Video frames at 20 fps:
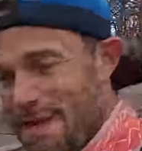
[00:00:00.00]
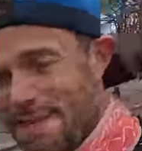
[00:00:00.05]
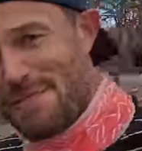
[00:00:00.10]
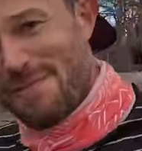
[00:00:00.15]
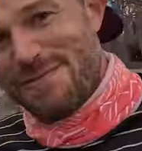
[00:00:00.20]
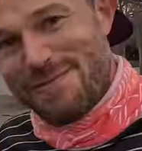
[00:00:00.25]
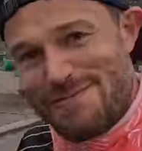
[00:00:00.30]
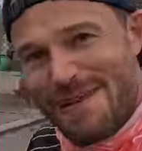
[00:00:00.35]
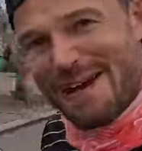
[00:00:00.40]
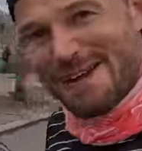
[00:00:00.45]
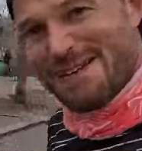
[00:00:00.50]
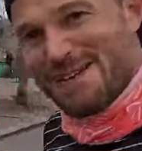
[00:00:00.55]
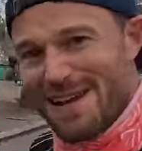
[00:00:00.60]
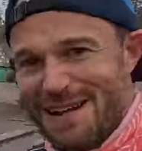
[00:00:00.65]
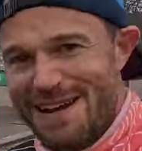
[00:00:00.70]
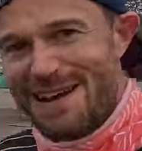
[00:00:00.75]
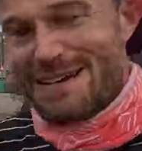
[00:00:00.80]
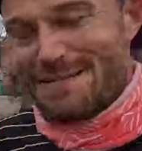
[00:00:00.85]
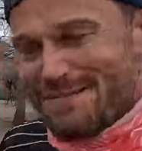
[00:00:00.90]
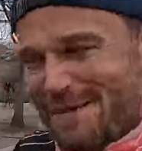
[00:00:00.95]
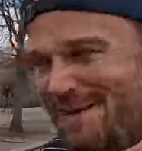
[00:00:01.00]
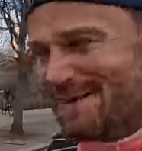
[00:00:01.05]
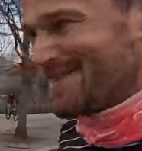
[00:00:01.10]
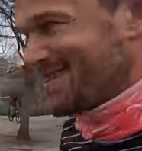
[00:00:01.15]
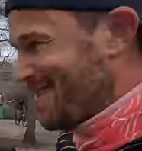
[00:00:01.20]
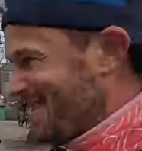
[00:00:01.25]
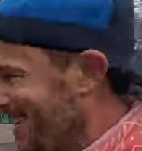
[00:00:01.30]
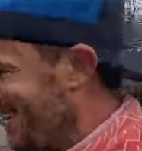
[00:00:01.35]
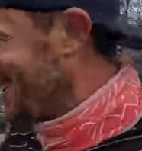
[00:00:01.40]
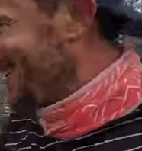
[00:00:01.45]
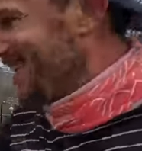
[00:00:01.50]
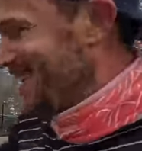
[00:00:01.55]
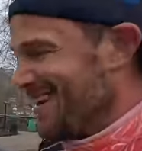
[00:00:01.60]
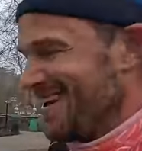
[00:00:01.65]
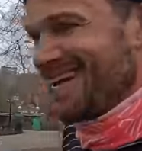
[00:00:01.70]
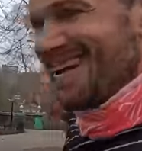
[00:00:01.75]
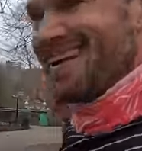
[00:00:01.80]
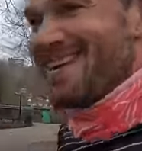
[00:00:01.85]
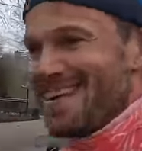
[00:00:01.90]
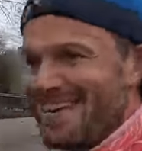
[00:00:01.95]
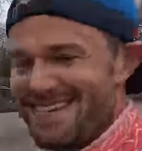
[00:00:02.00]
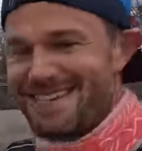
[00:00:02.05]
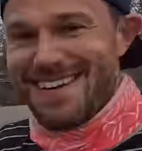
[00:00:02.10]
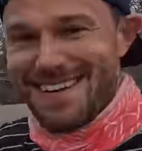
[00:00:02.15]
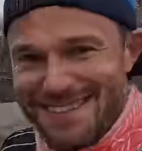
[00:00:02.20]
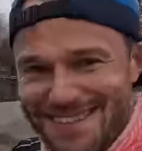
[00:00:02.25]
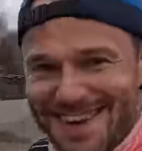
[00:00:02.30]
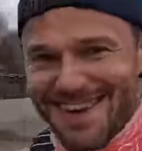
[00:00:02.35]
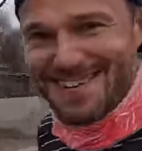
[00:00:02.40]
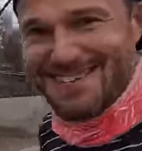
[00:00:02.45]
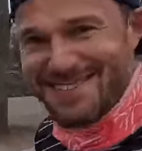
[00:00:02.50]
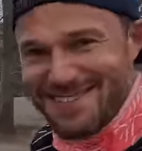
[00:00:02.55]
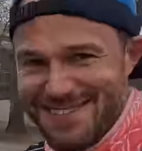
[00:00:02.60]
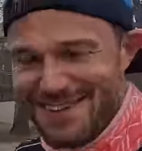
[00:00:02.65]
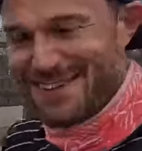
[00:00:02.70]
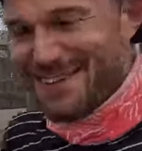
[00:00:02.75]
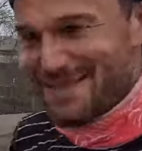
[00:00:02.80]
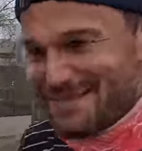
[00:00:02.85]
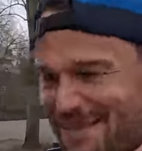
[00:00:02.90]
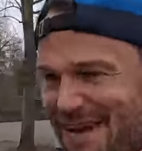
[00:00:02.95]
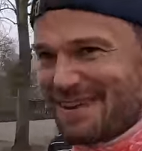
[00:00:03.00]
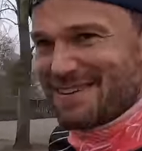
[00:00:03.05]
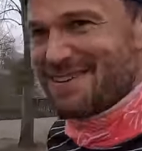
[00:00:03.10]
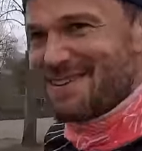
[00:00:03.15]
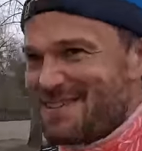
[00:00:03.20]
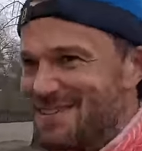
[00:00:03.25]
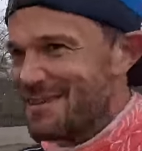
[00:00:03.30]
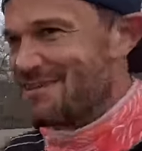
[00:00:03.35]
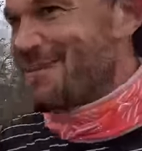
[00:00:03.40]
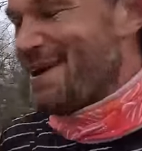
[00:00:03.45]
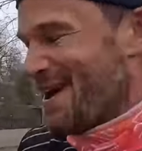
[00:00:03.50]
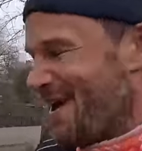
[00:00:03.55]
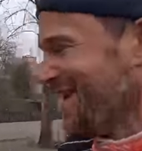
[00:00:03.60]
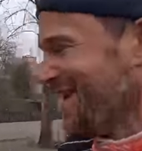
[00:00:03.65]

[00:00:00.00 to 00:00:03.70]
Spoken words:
Smash that like button and let Sarah know she's doing an amazing job.